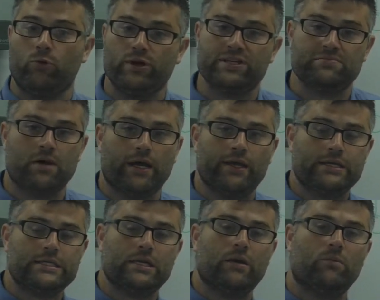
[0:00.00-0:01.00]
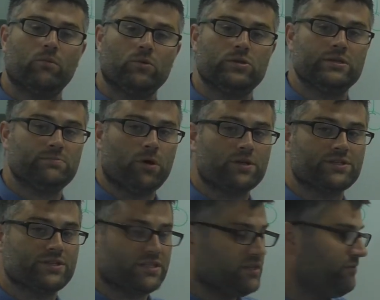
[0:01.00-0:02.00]
one is minus and one is
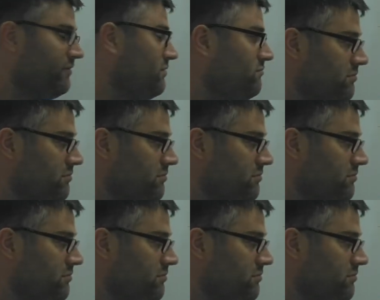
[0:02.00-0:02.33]
positive.